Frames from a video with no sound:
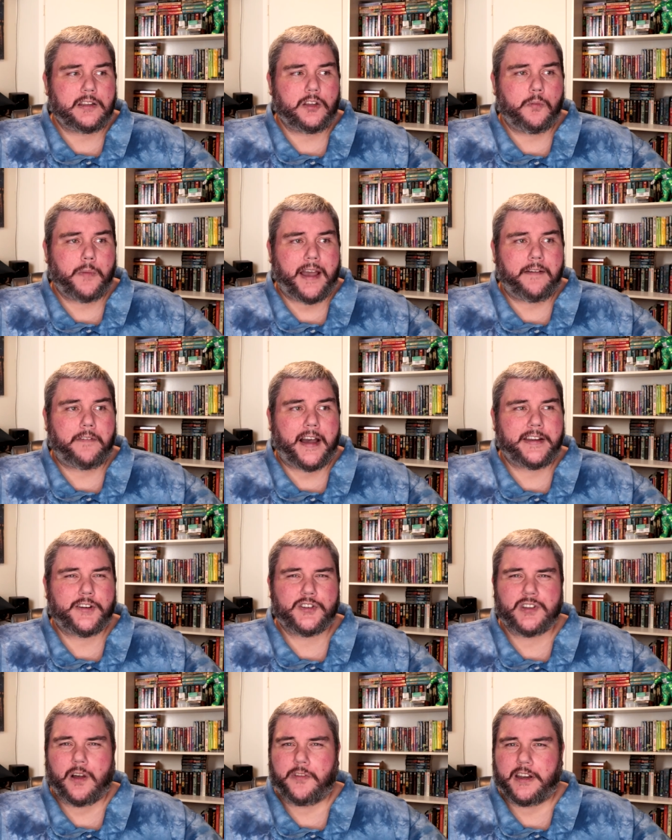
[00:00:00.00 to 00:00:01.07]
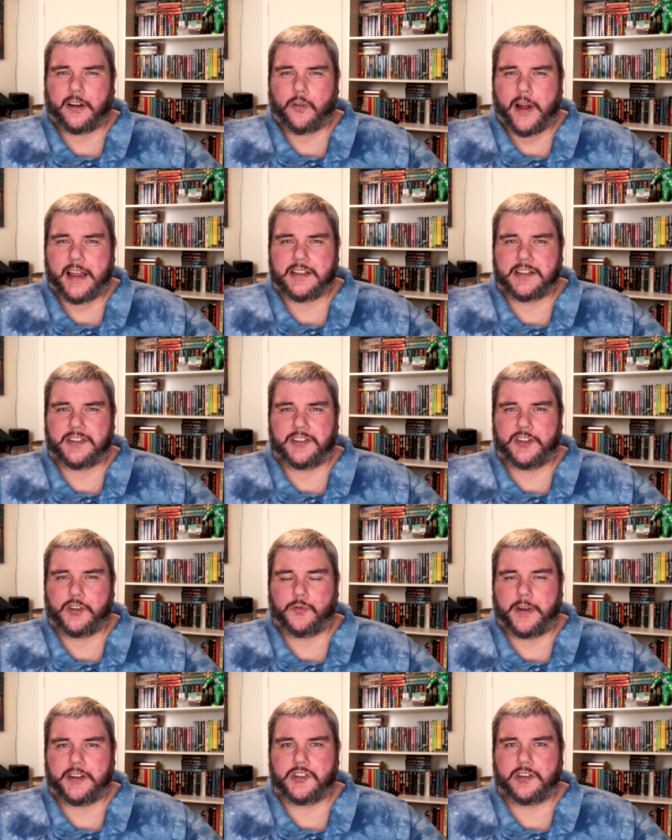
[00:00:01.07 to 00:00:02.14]
You might find yourself in a crisis
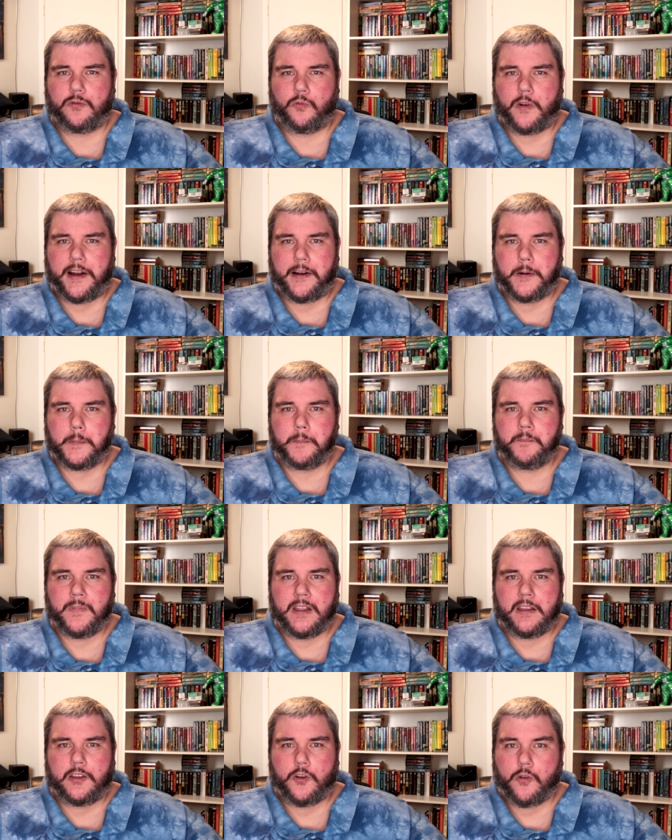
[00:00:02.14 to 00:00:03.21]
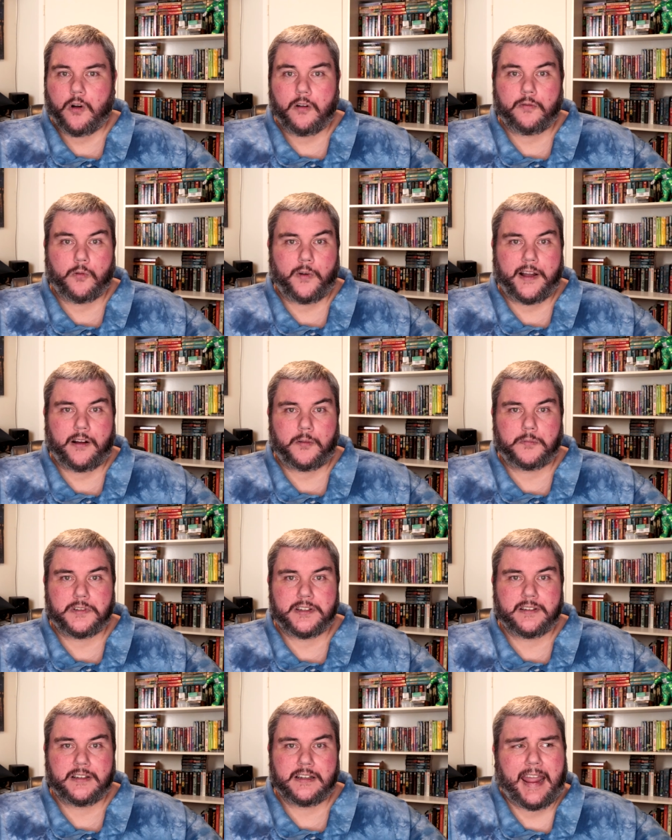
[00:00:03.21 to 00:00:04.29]
situation where you're
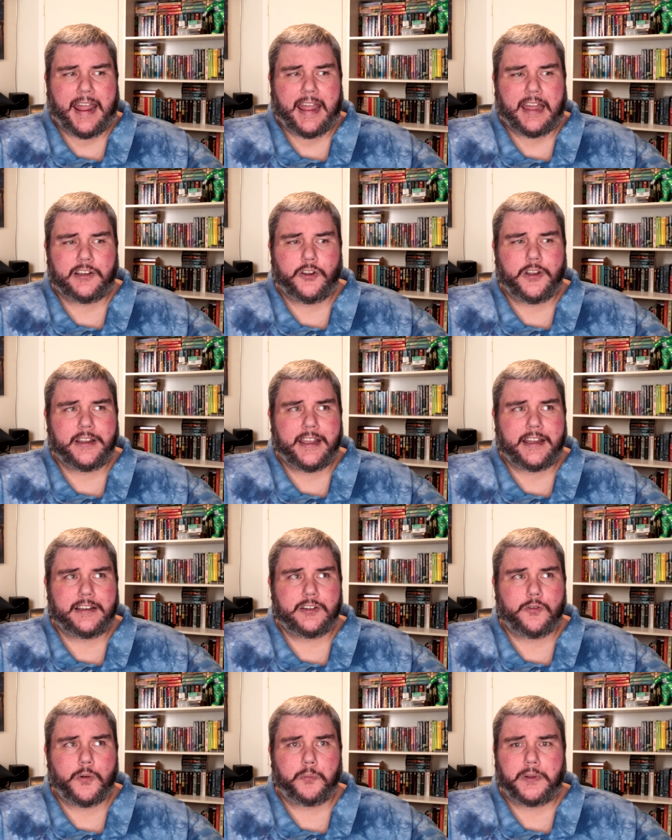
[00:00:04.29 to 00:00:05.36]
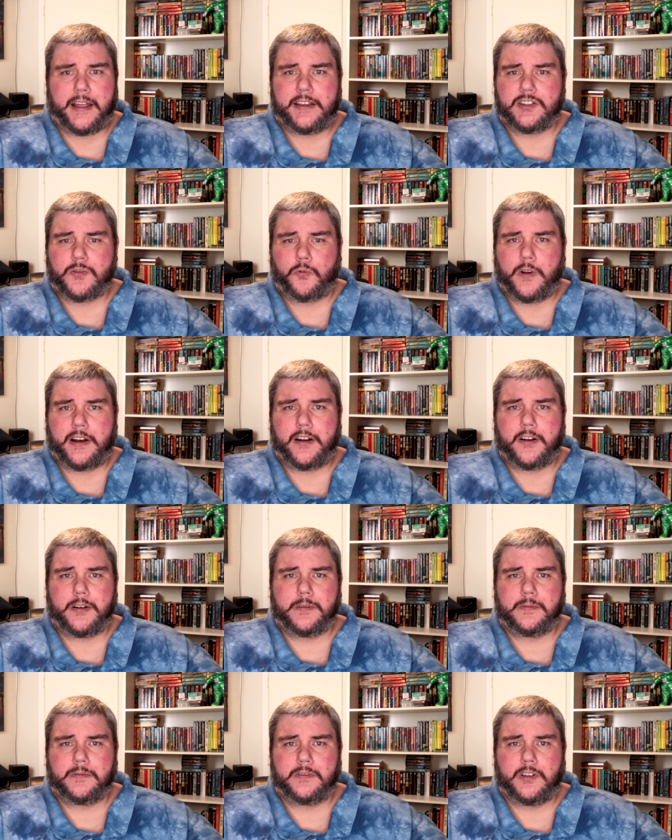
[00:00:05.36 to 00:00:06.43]
overwhelmed and you can get into a place
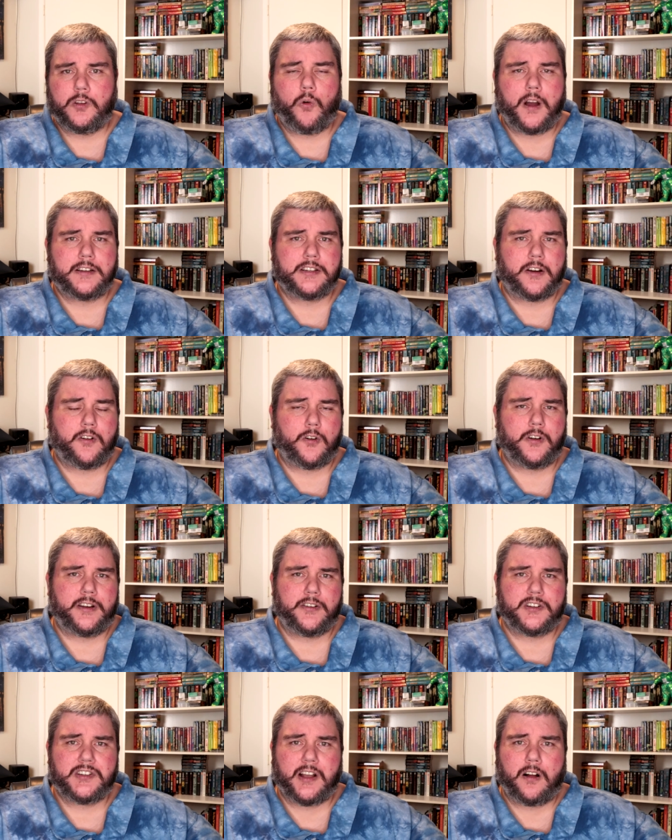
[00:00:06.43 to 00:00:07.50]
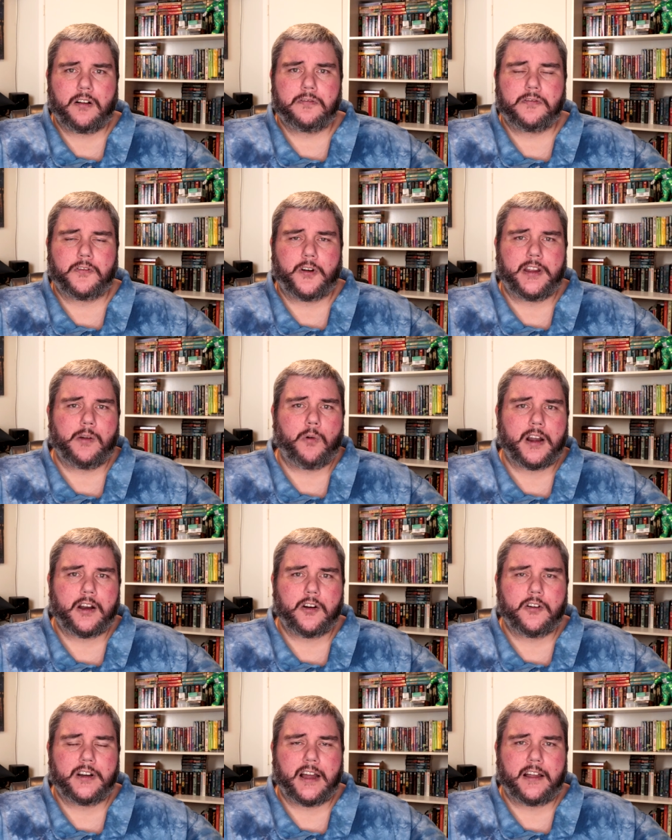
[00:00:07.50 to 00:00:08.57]
where you want to hurt yourself or you want to
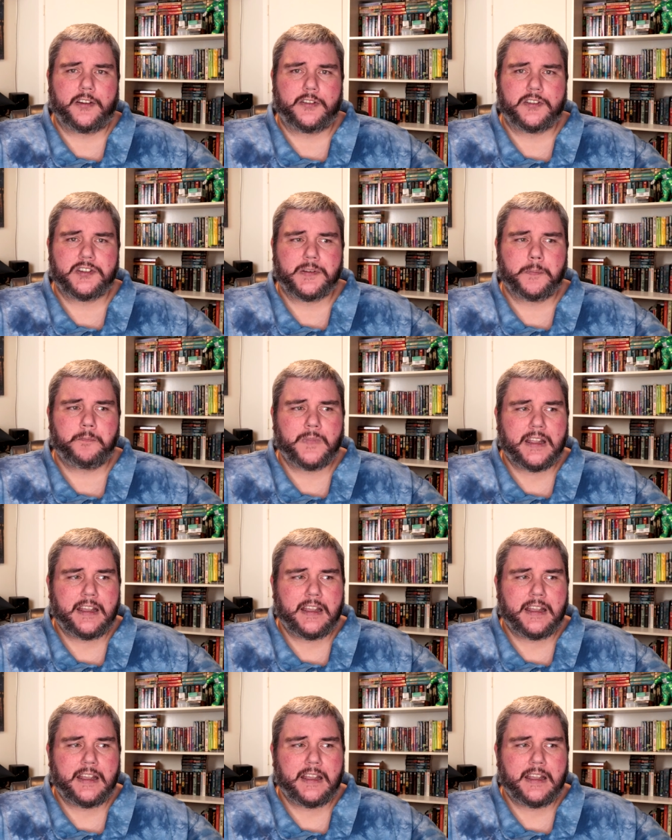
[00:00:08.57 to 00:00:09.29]
hurt others.